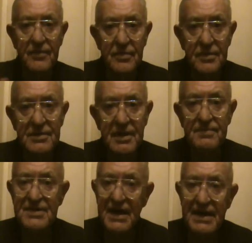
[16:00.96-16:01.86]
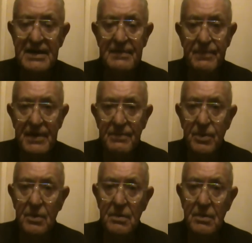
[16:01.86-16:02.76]
you looked up tiny
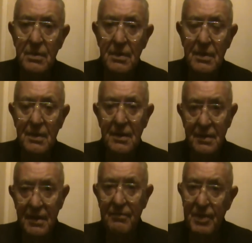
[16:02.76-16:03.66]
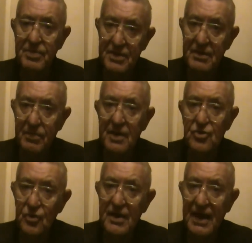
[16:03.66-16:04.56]
people, you have people that are about
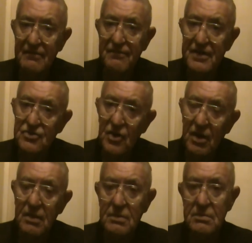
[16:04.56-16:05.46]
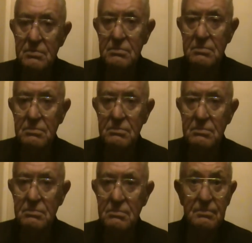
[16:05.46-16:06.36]
2.5 feet tall.
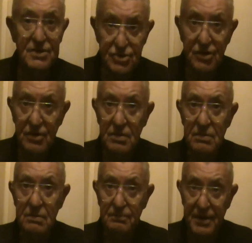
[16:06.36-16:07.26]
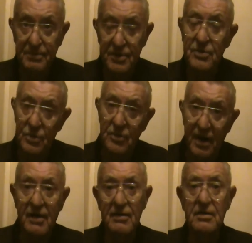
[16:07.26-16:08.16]
Mature people who
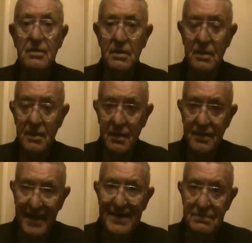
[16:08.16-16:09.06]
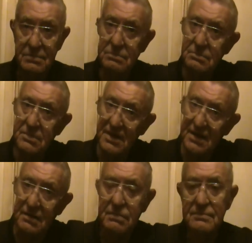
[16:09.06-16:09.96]
are that
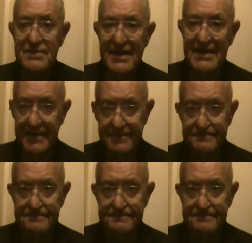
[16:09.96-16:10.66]
little, tiny.